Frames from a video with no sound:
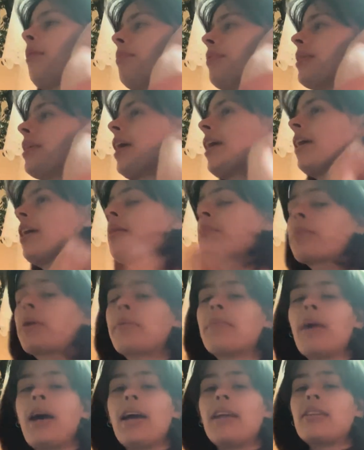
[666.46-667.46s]
been taking my
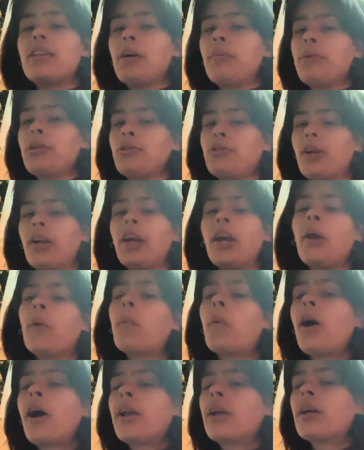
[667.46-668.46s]
meds, I've been drinking
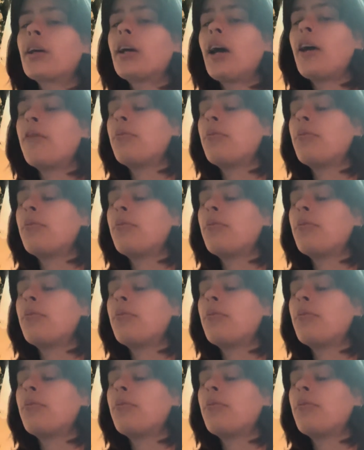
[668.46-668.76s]
water, I've